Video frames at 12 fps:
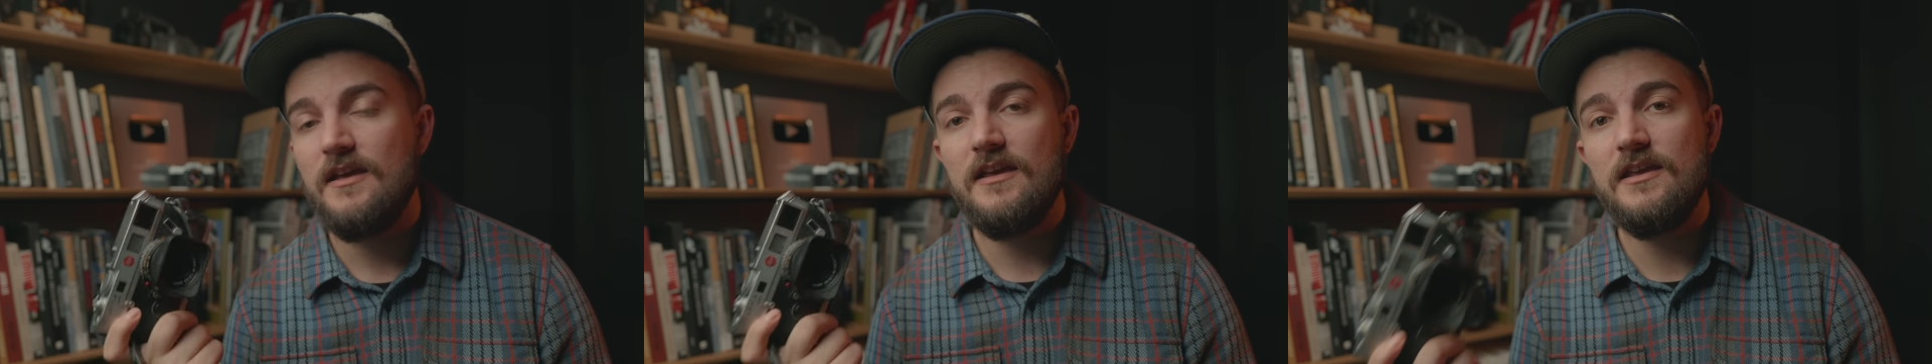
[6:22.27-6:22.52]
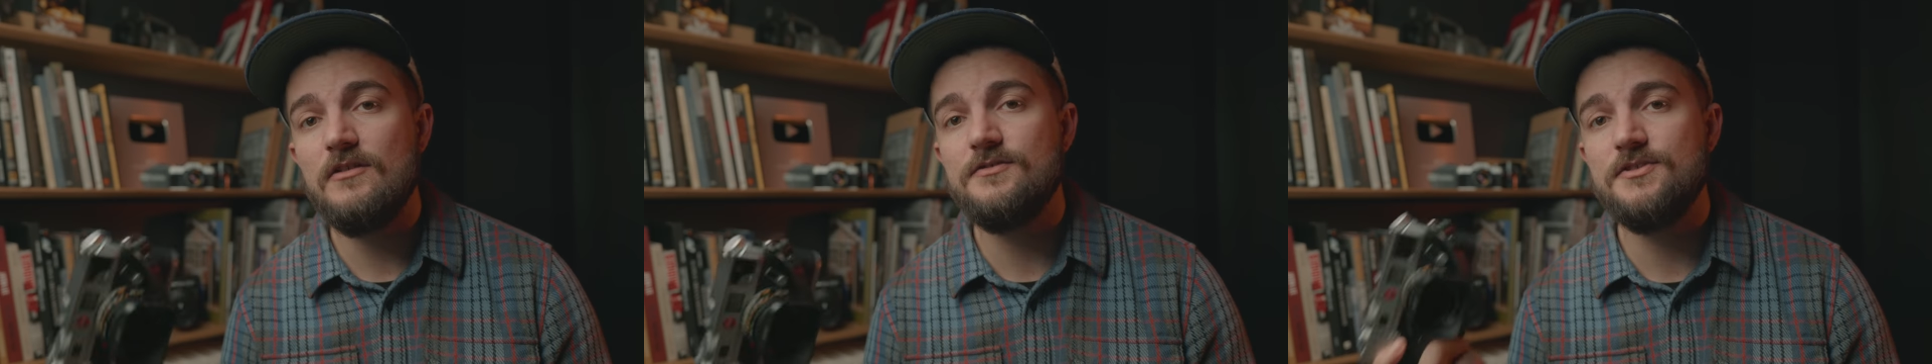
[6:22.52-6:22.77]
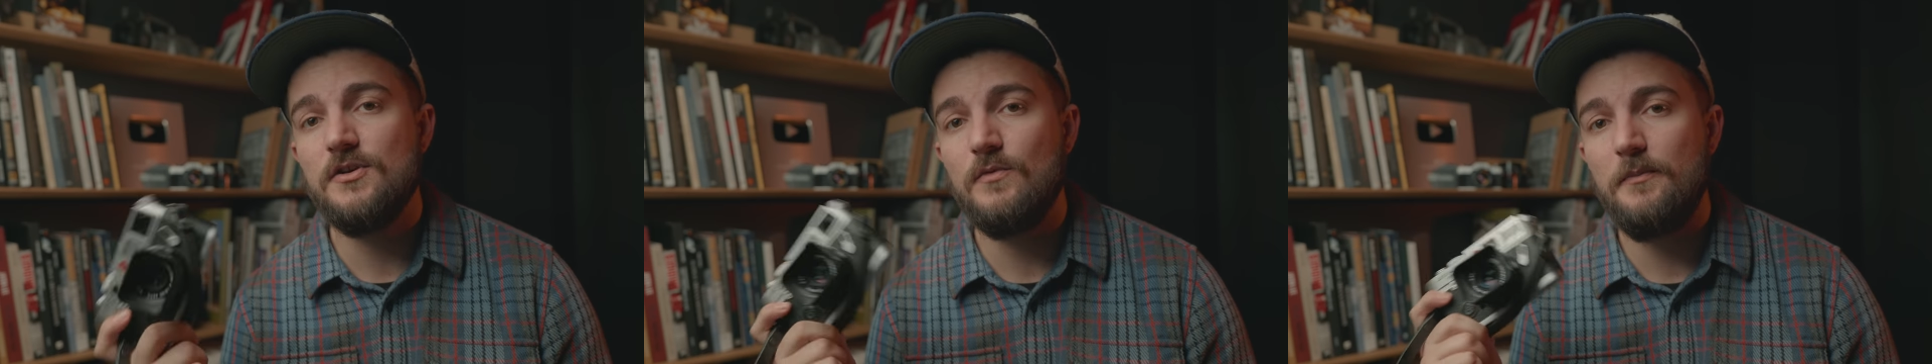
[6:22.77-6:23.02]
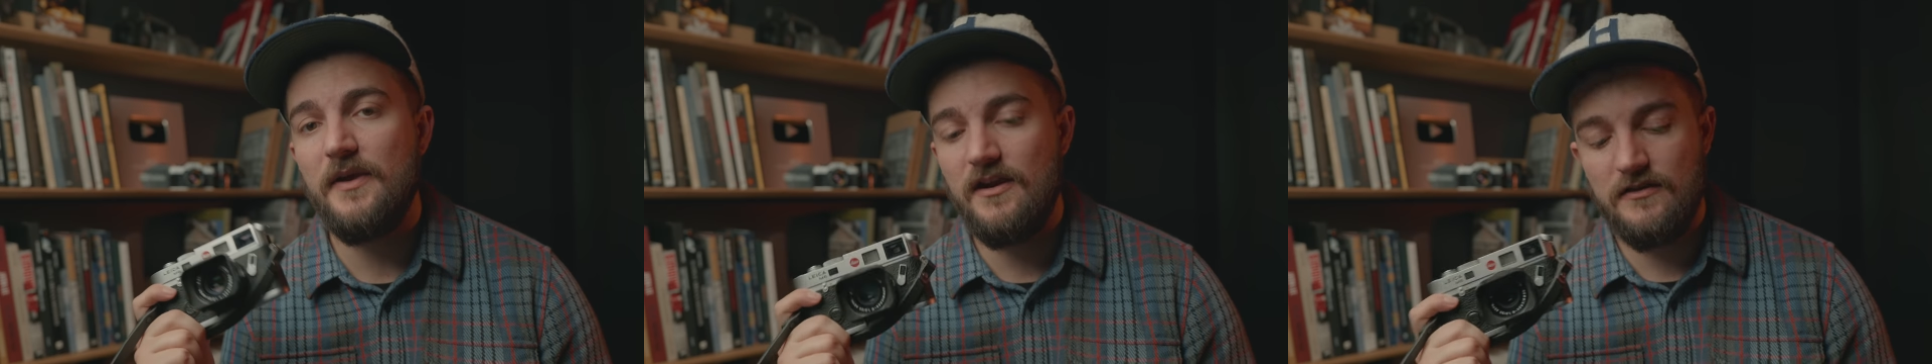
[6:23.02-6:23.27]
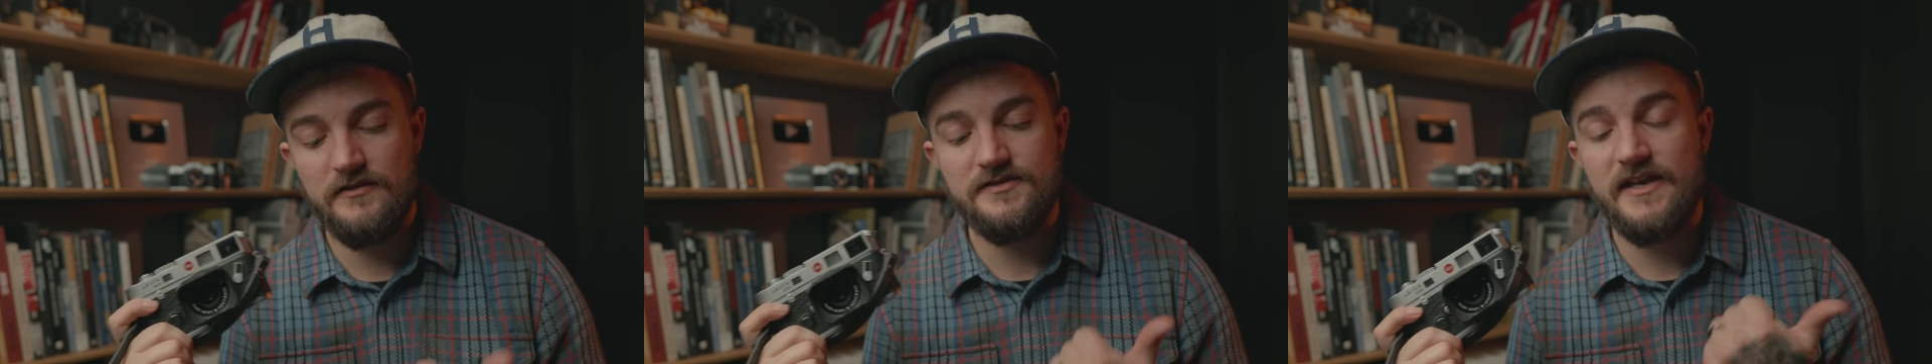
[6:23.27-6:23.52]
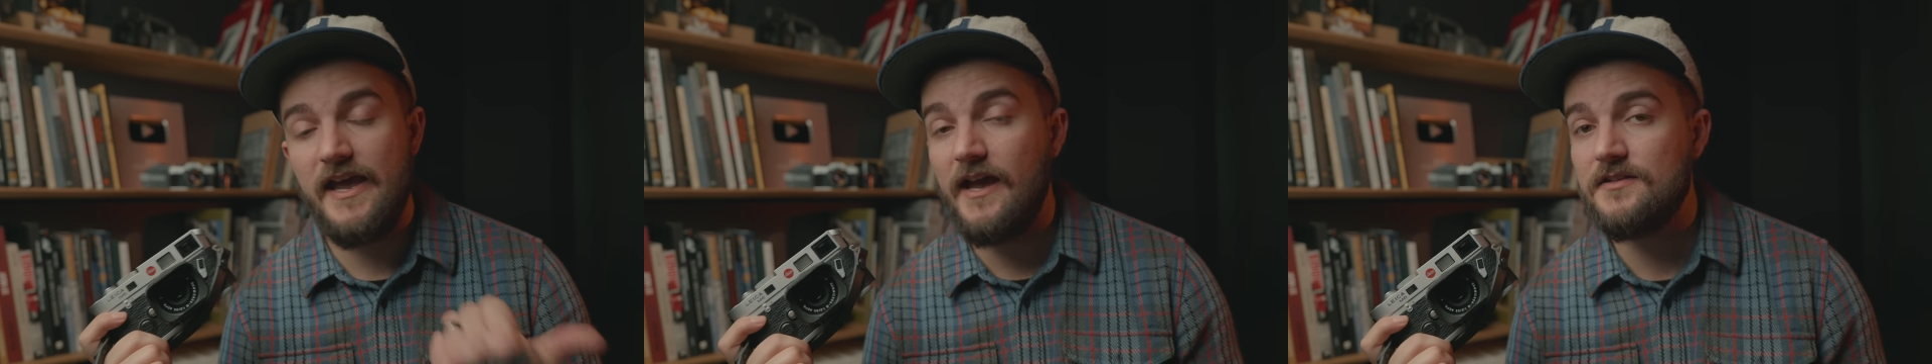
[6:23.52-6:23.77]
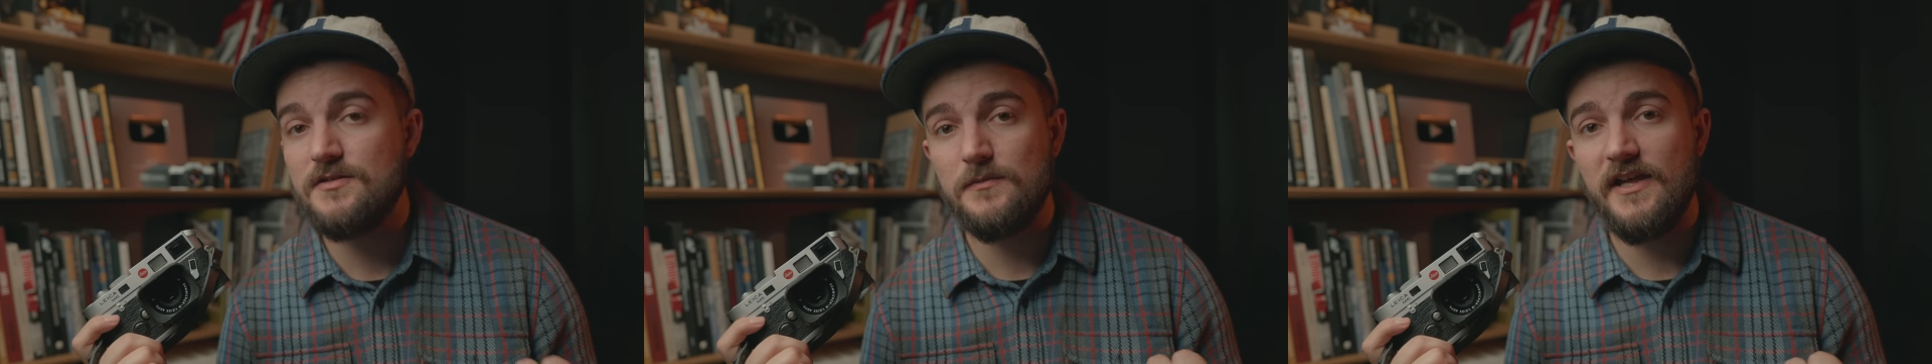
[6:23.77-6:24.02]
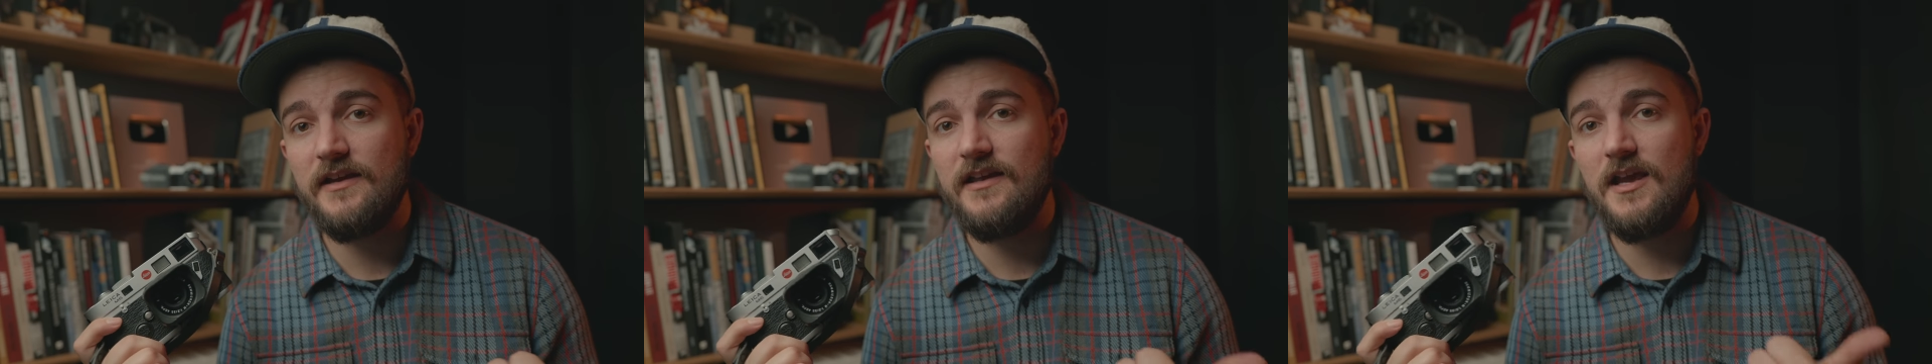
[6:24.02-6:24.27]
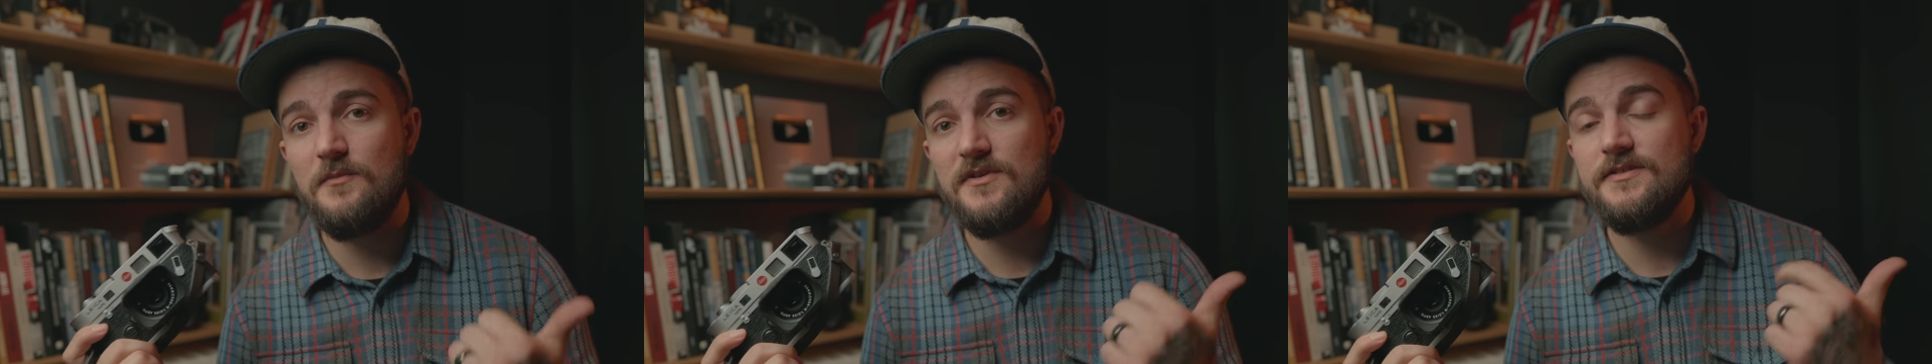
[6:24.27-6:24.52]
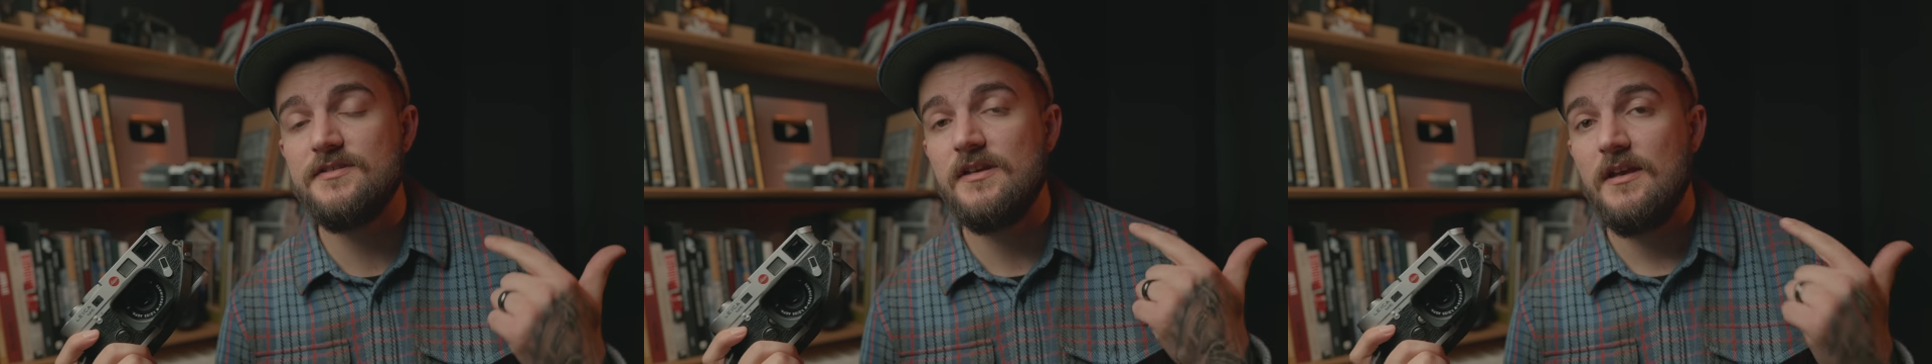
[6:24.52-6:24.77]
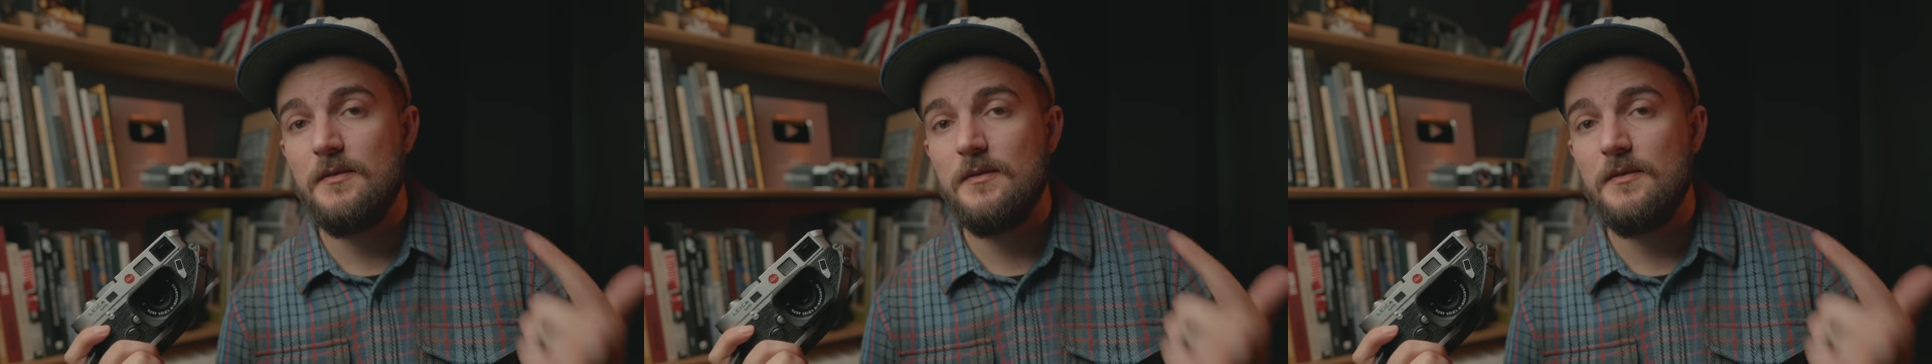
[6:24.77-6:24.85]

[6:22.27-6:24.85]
he also repairs Hasselblad cameras,